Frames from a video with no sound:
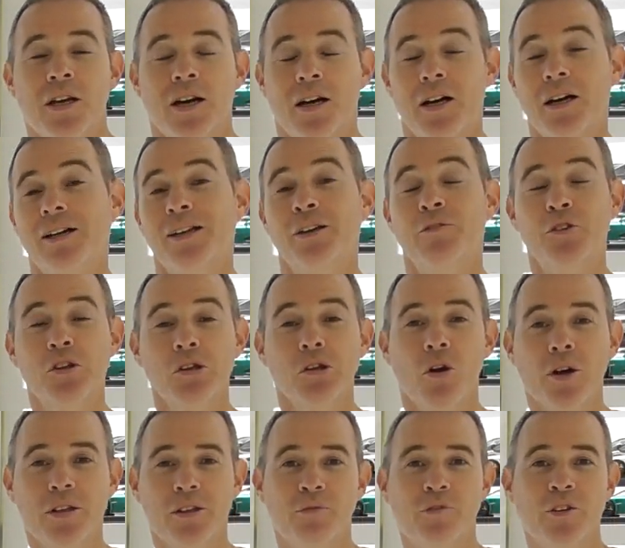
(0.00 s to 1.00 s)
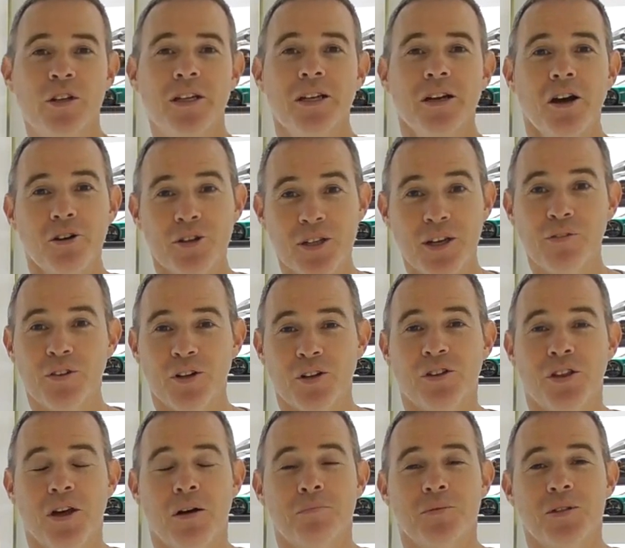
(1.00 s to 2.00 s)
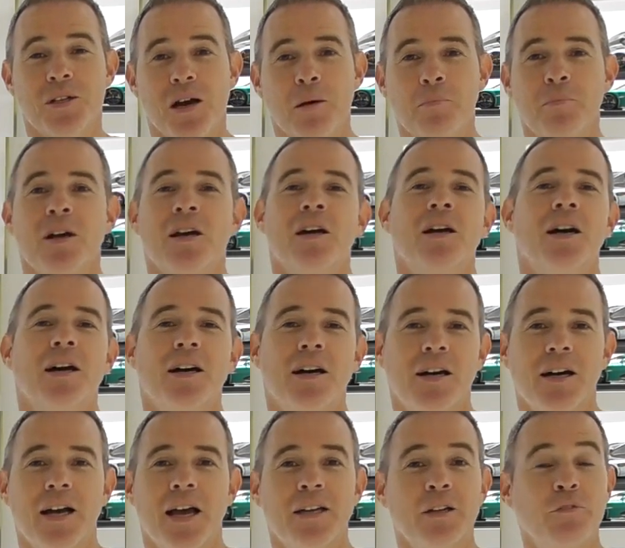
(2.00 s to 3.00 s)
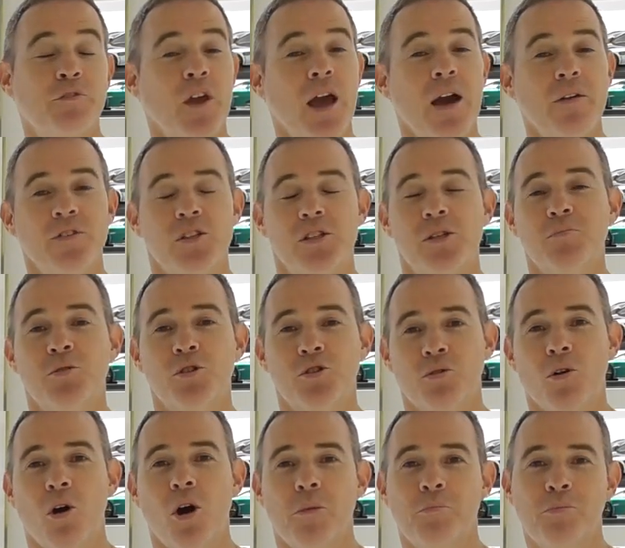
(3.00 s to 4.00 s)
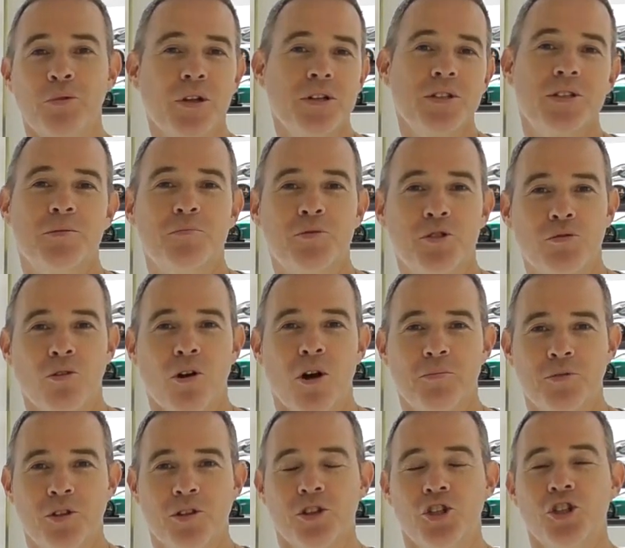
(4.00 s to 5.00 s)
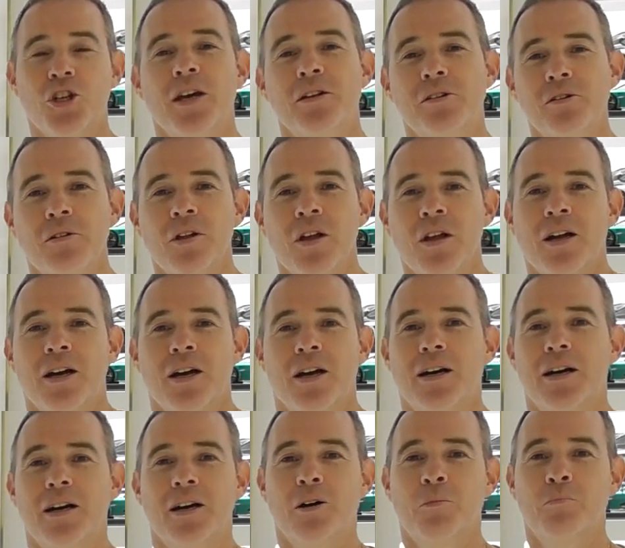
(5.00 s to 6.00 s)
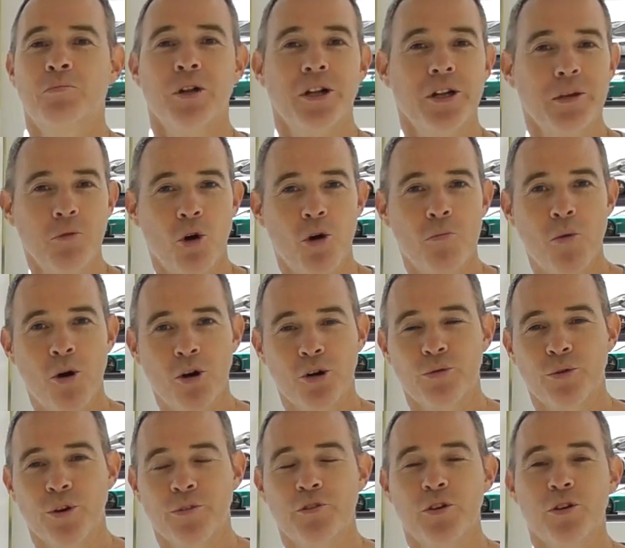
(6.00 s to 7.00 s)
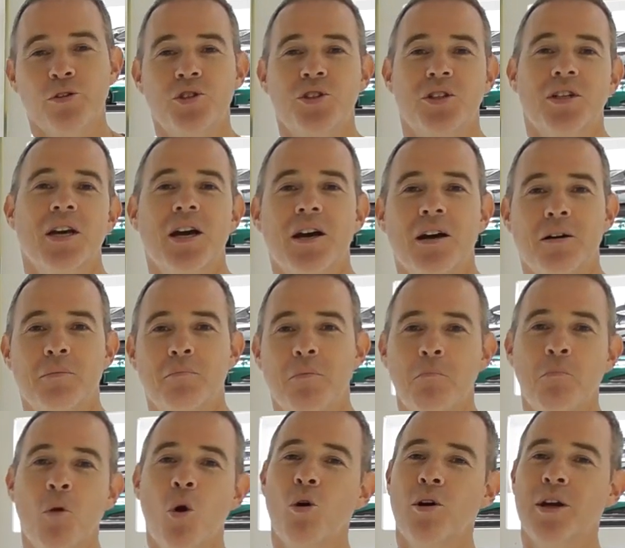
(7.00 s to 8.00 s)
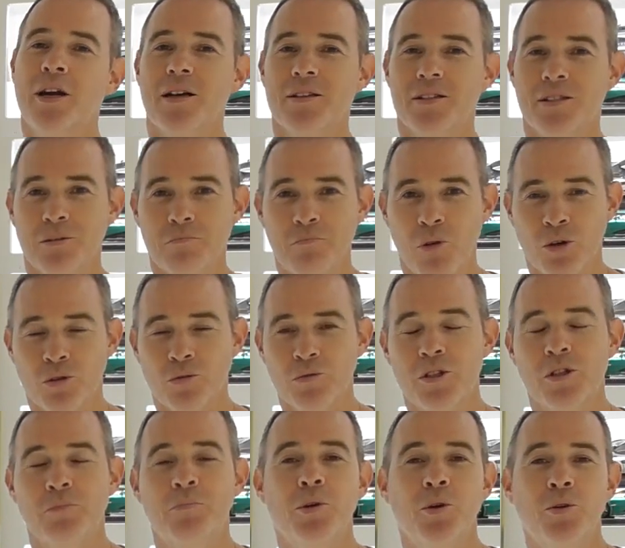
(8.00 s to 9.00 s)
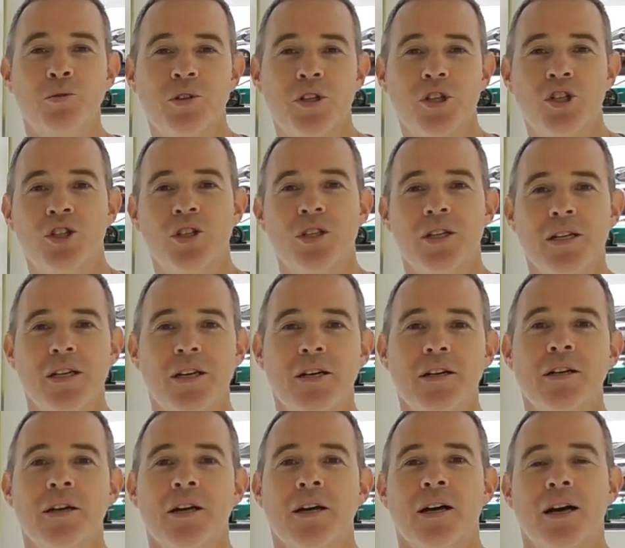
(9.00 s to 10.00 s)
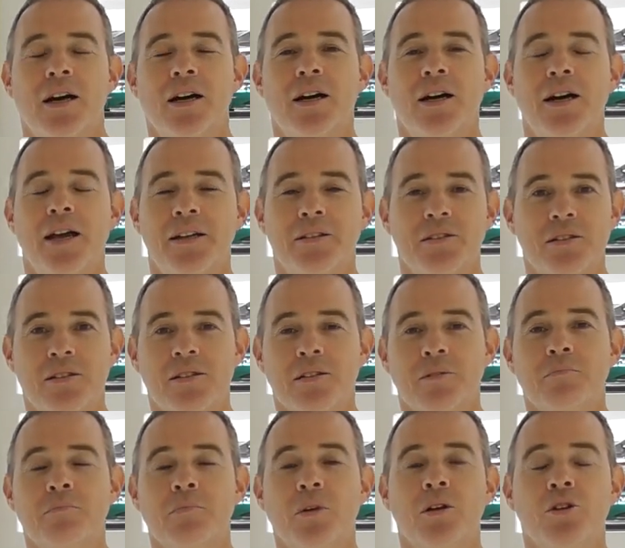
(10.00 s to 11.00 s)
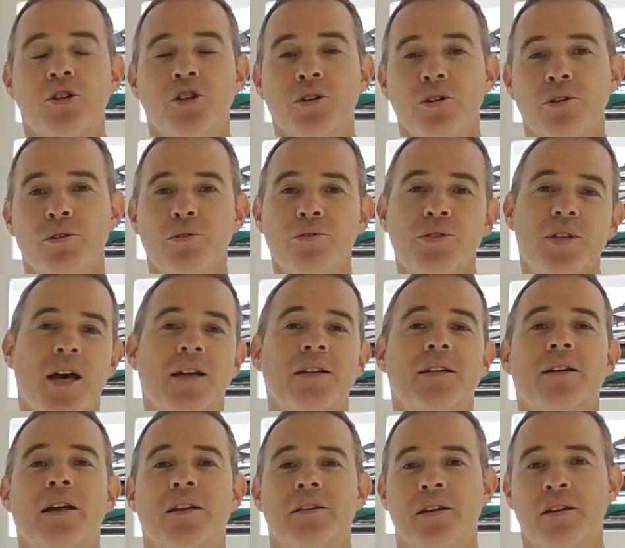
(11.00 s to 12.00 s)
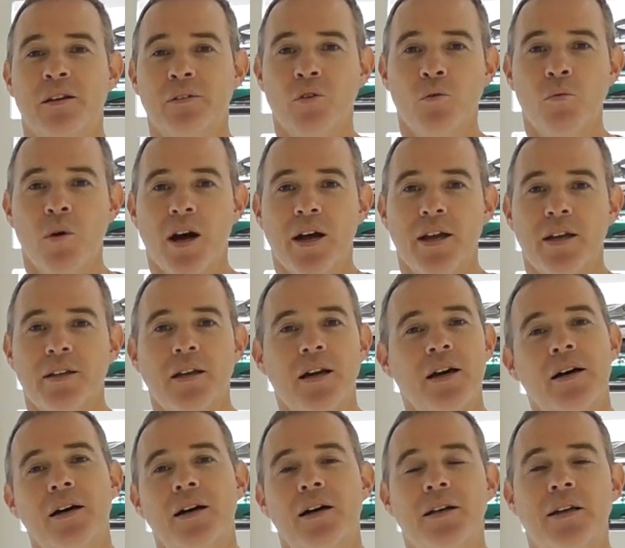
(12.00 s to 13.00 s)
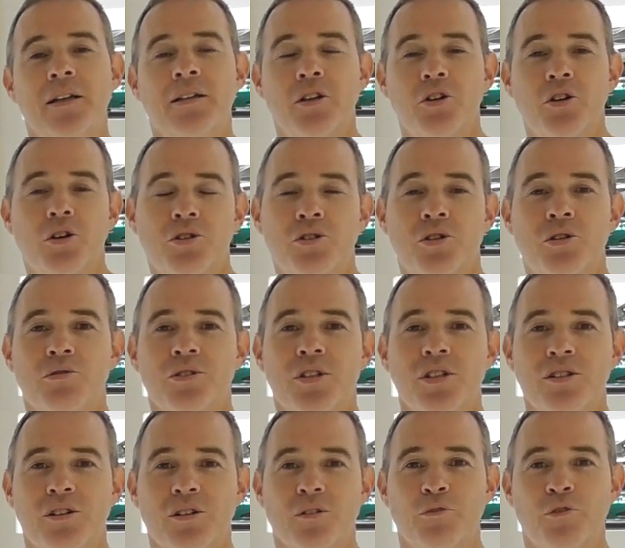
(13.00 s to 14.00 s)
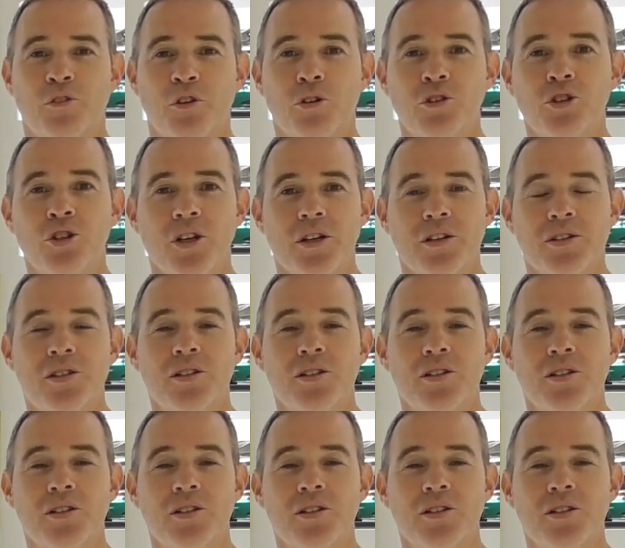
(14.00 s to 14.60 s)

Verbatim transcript: Uh, if you like the video, give it a thumbs up. Uh, and if you haven't subscribed, please subscribe to the channel. Uh, plenty more model reviews to come, more custom models to build this year, uh, and some news and another giveaway uh, in the not too distant future.